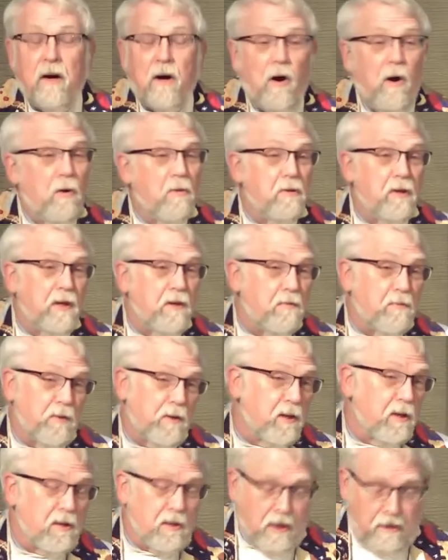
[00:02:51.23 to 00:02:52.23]
"Only
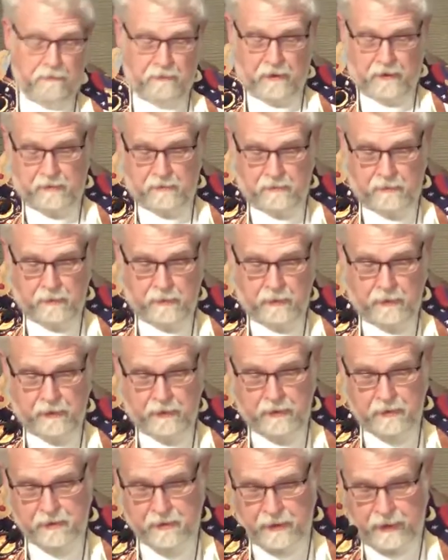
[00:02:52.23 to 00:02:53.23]
for the living,"
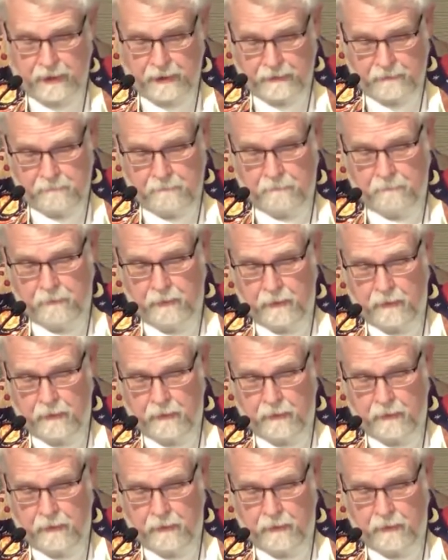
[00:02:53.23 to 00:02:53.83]
he said.